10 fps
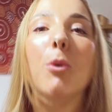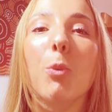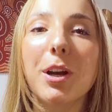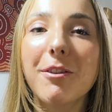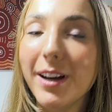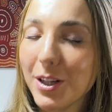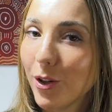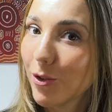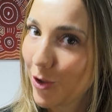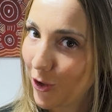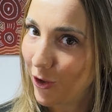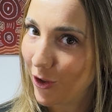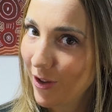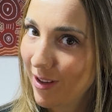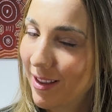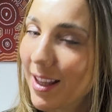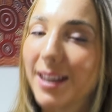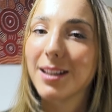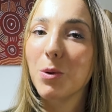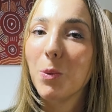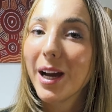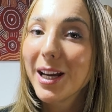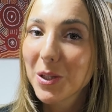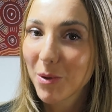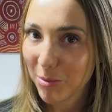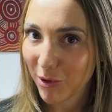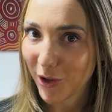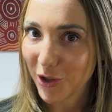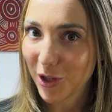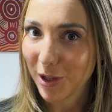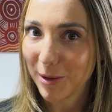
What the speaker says: But what if I told you that there's a way to approach